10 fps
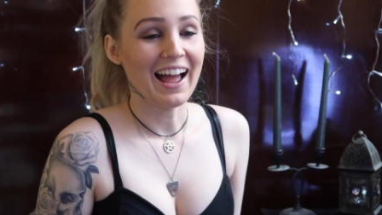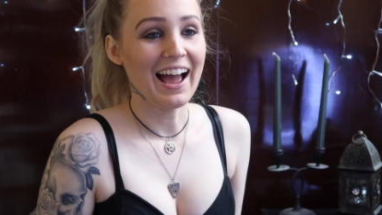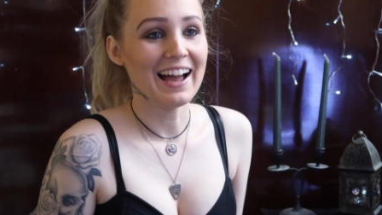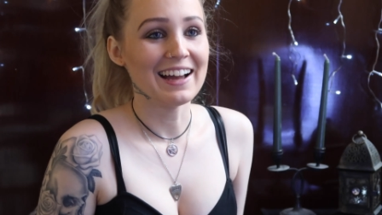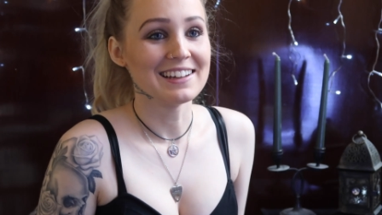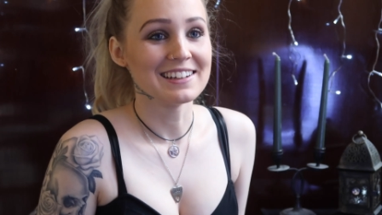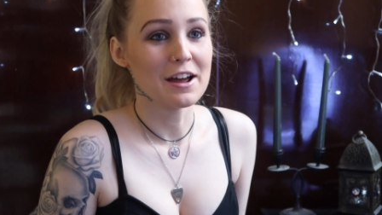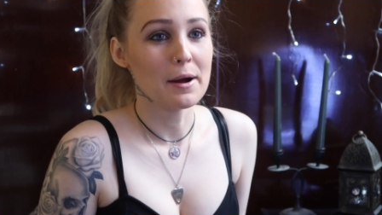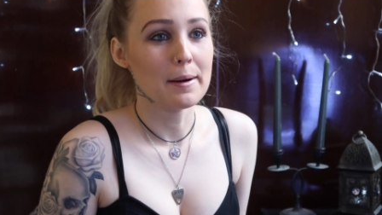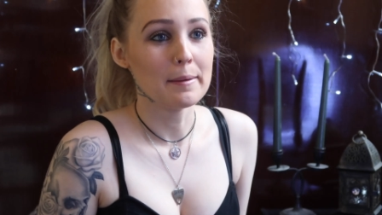and
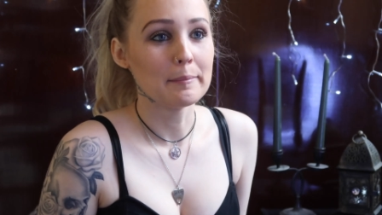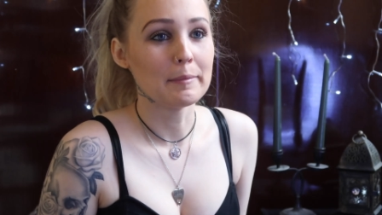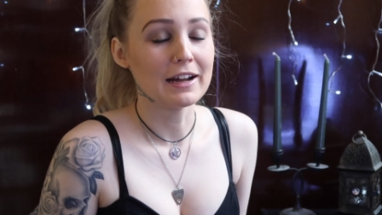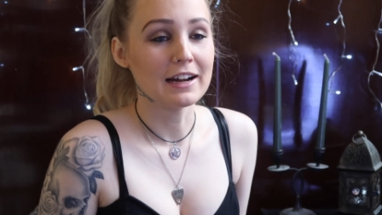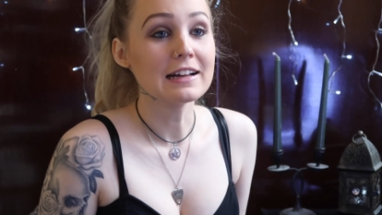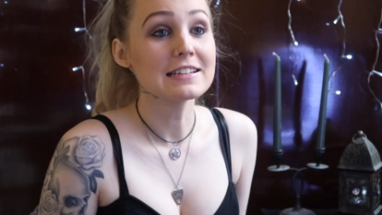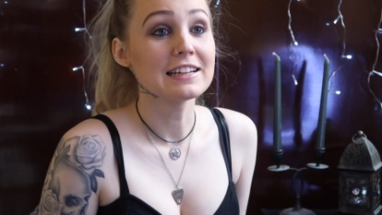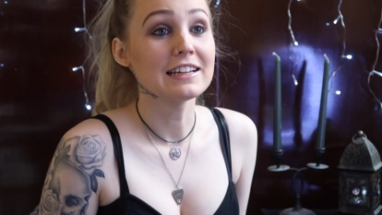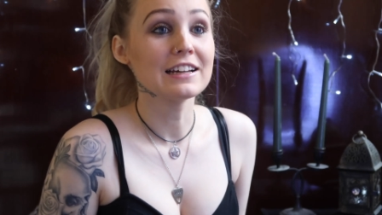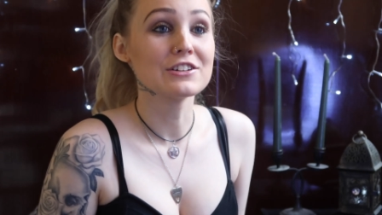my
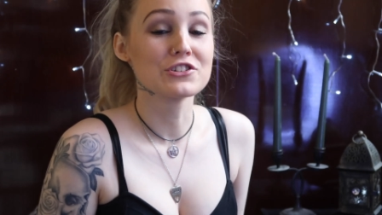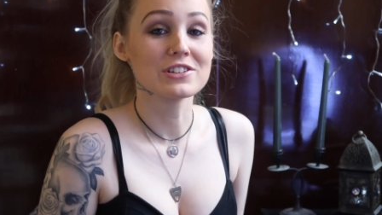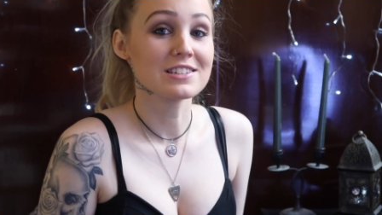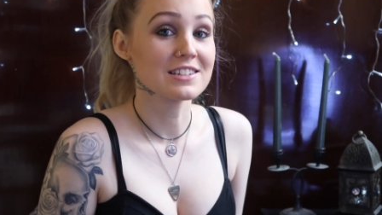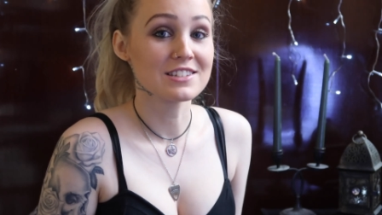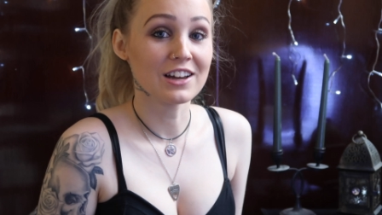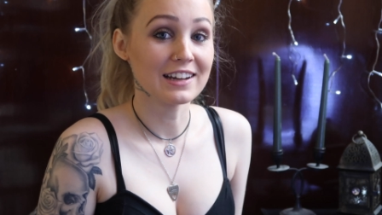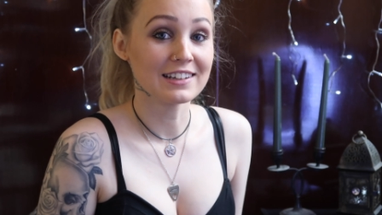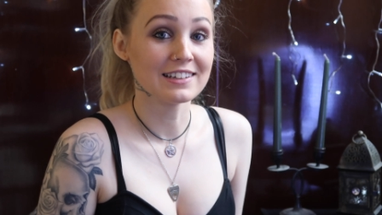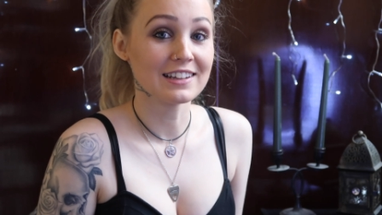auntie just
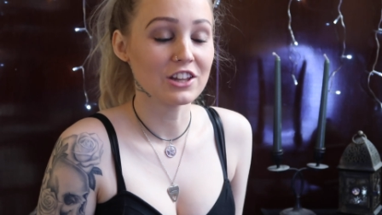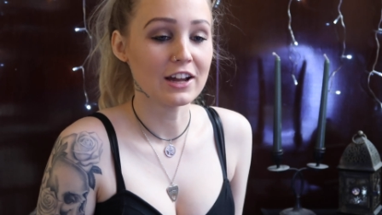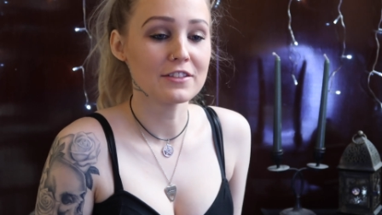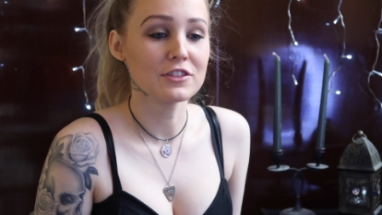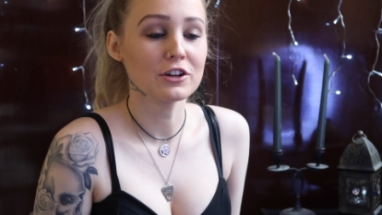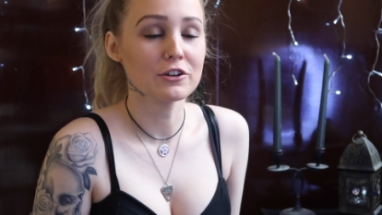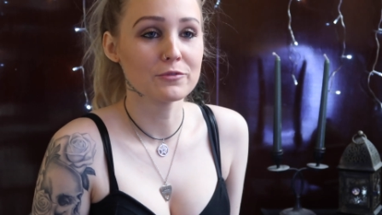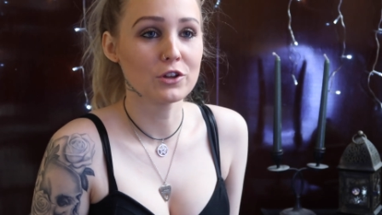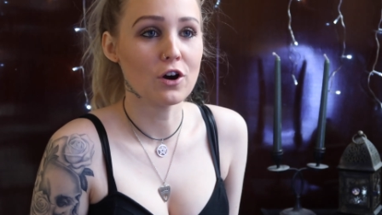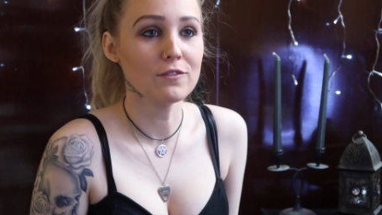decided, like,
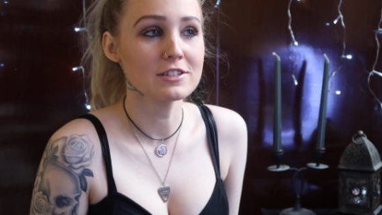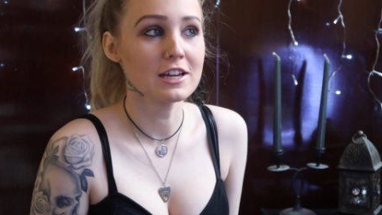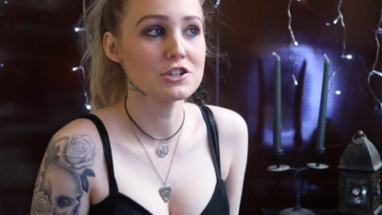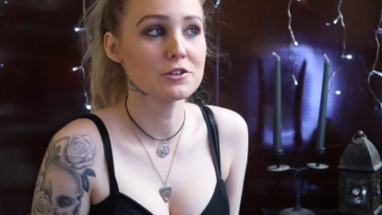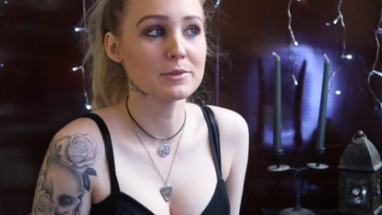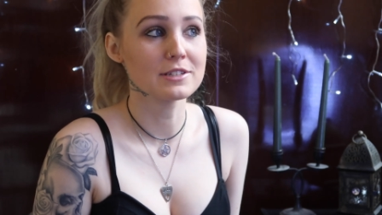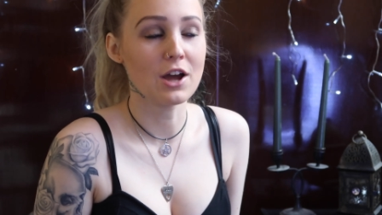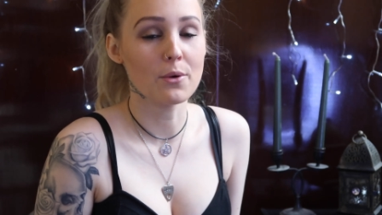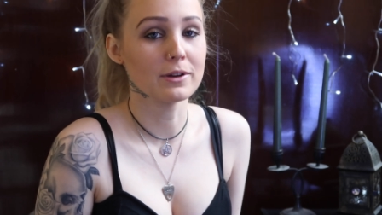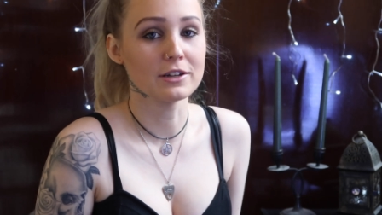the conversation was
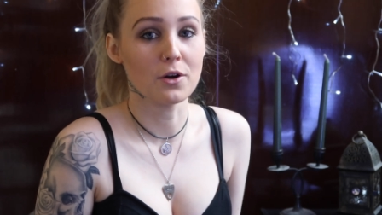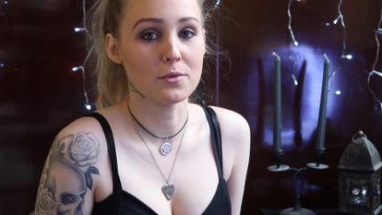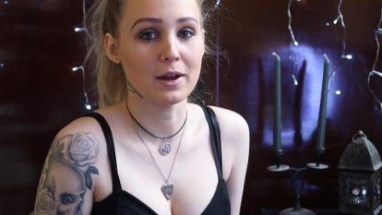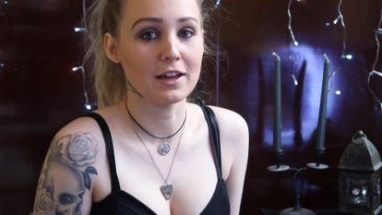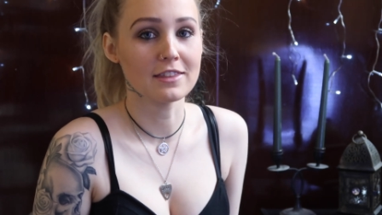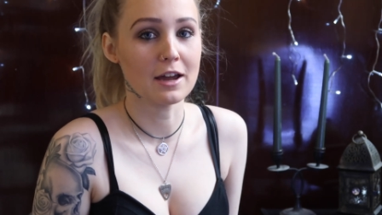going nowhere.